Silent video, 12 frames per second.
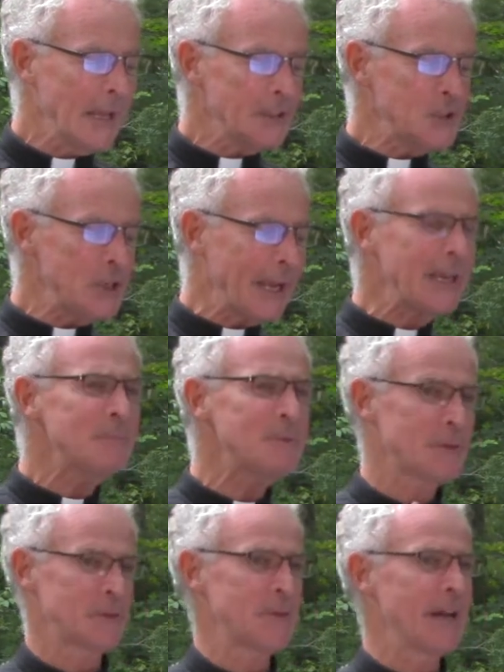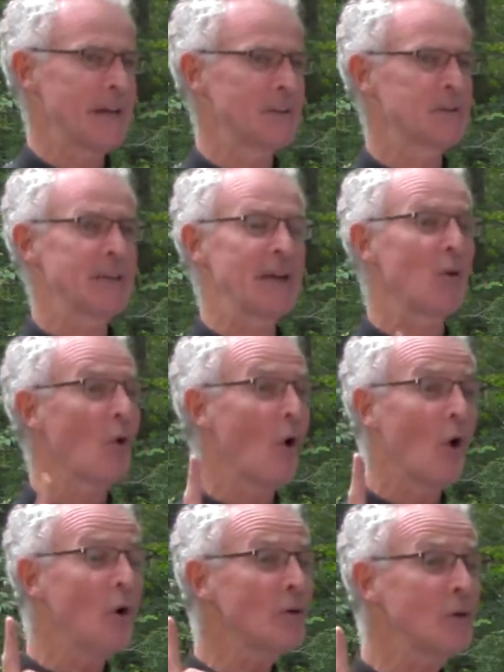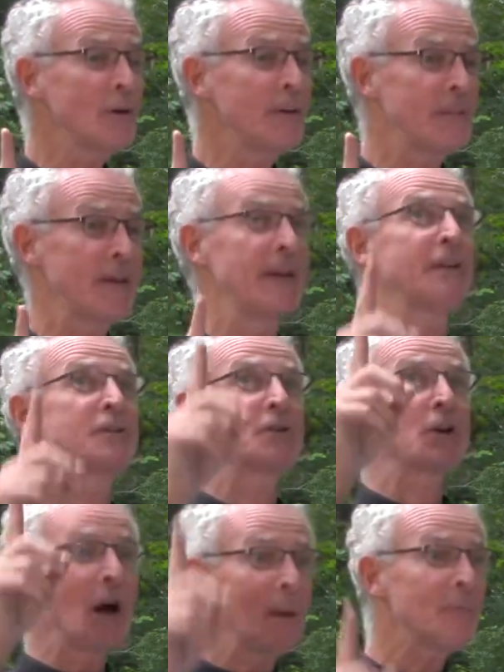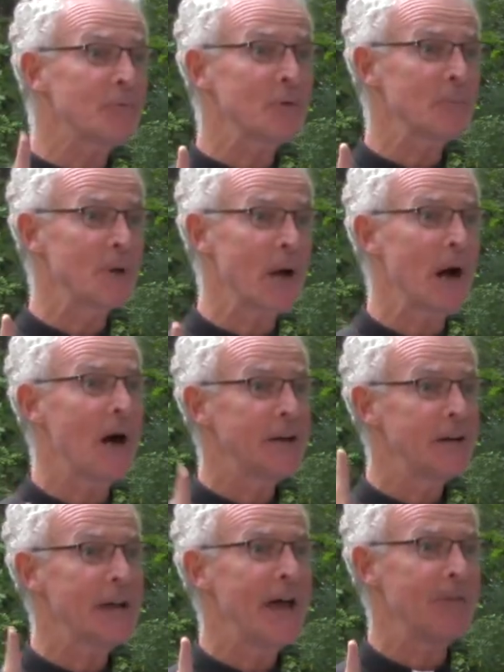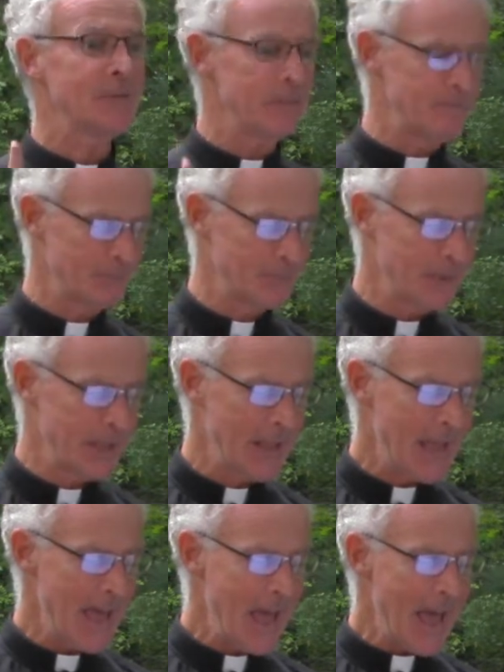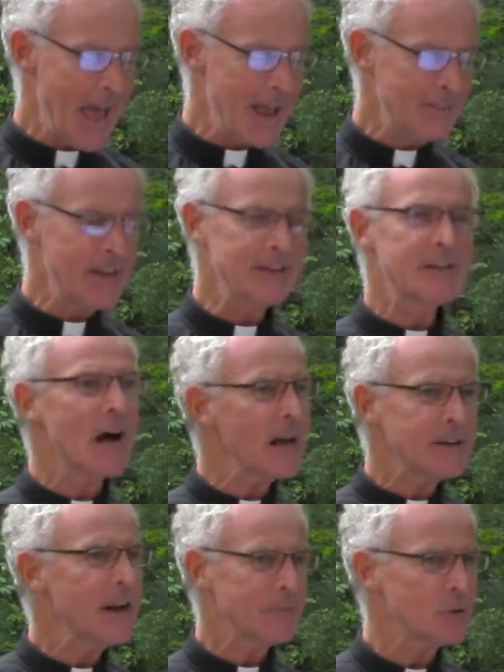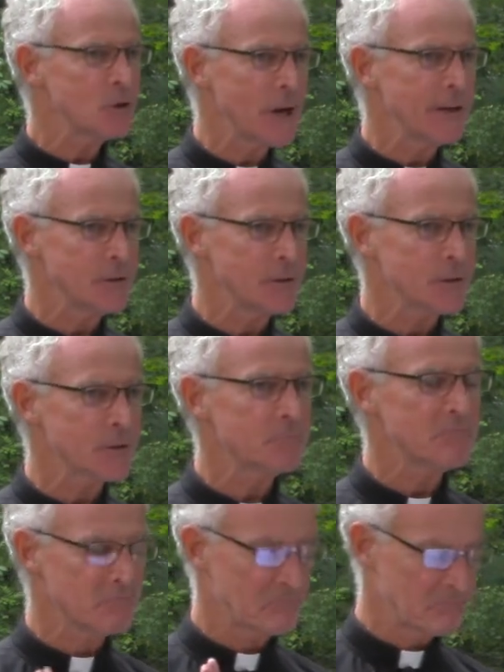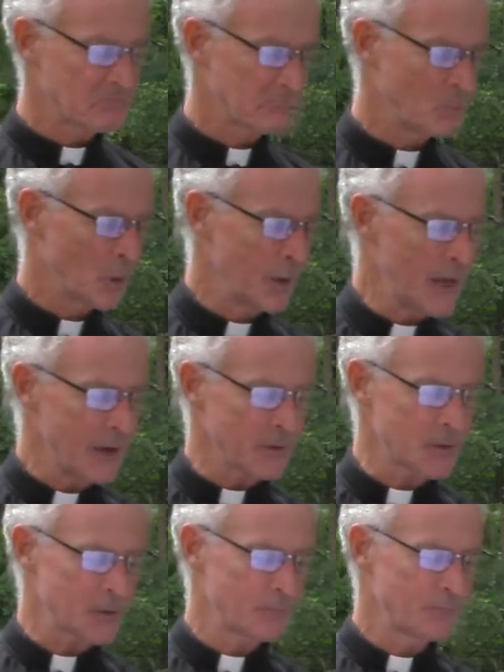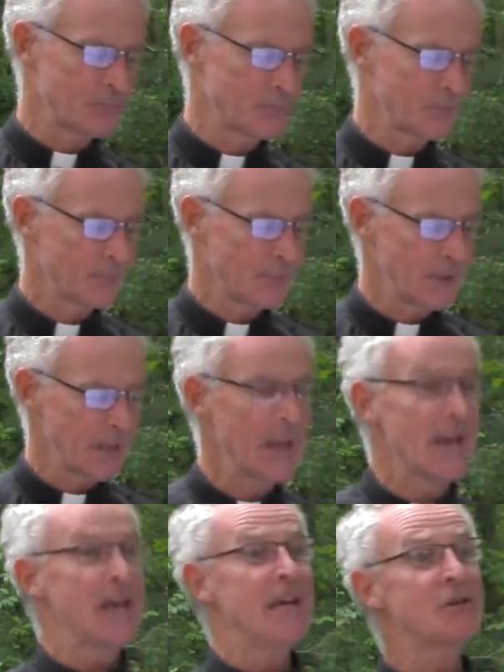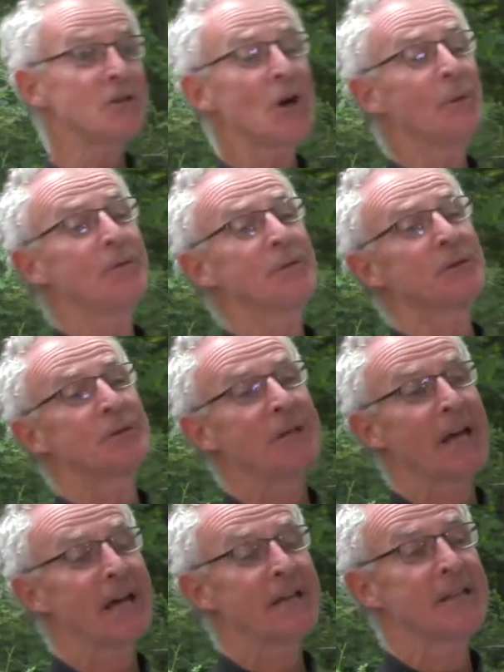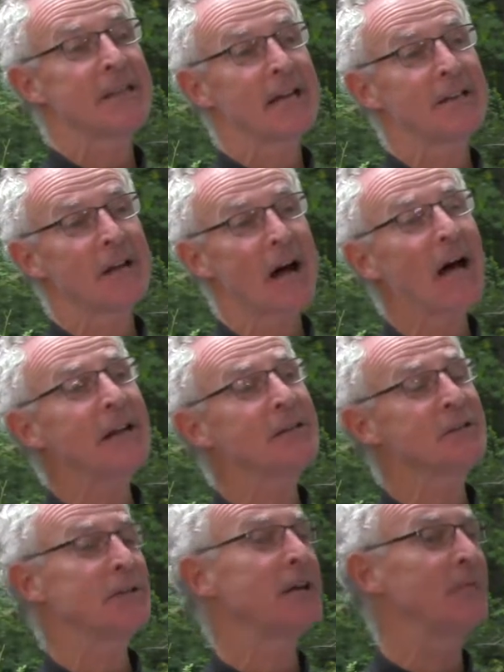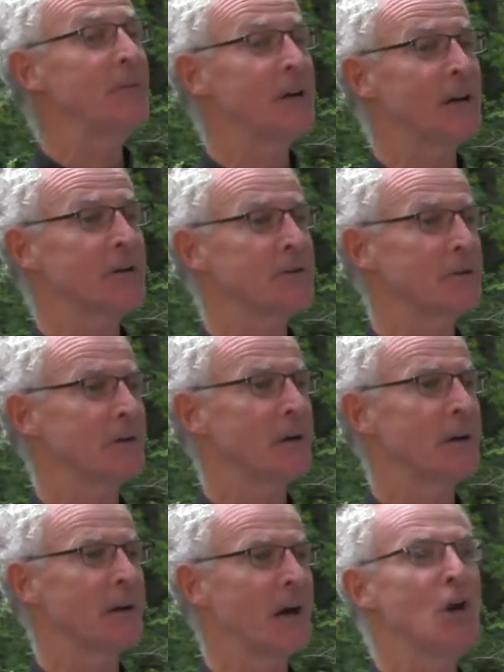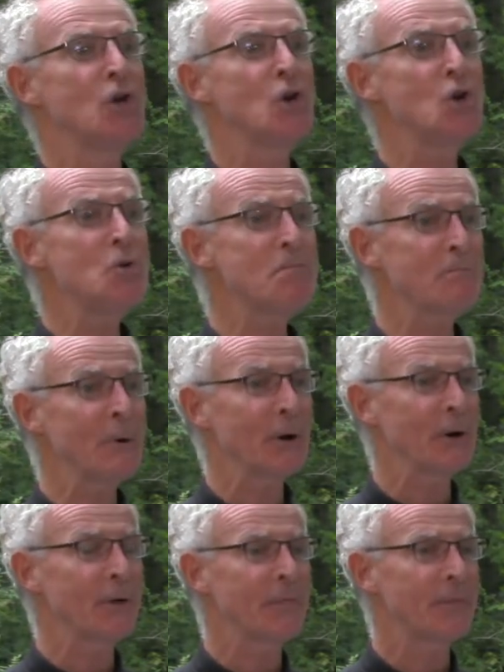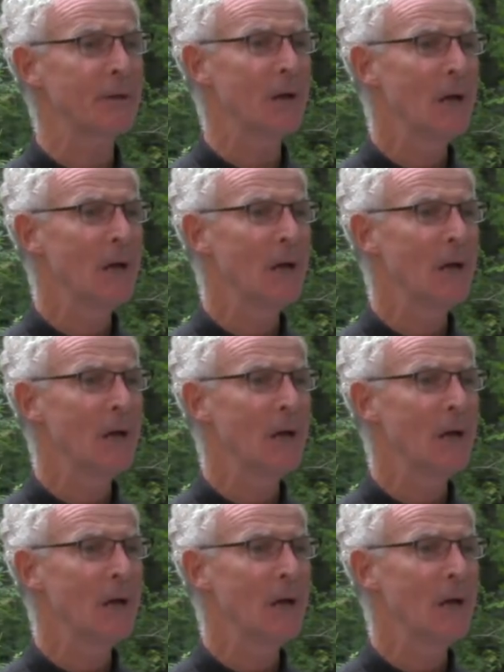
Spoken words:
James says that all good things come from God in heaven, and that God never changes. What else? He's going to say that God has given us a new birth